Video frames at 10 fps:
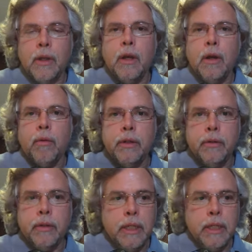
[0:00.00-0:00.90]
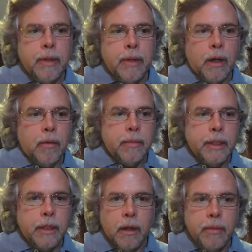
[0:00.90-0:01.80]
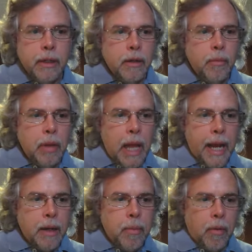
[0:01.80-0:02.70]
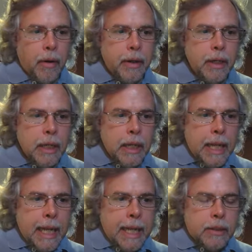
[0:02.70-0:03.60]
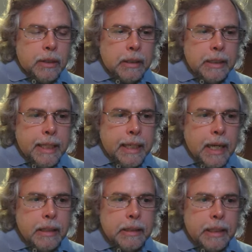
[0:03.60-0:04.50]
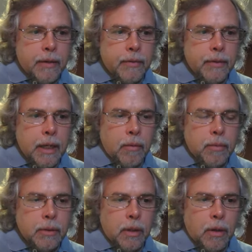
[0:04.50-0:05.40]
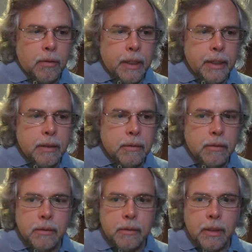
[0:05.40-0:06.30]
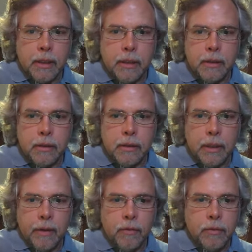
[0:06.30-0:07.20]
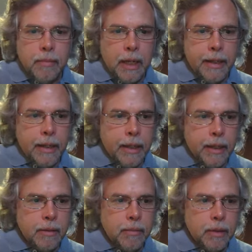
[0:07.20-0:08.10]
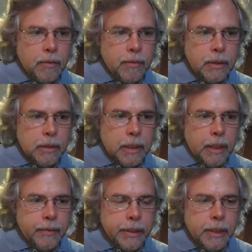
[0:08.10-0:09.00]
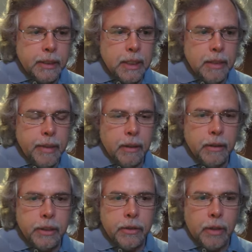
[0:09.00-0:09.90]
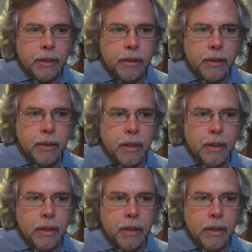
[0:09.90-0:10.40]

When you email me, come here to Blackboard, and there's a link on the left down below, right? Kind of level with my head, but over on the left, it says email instructor.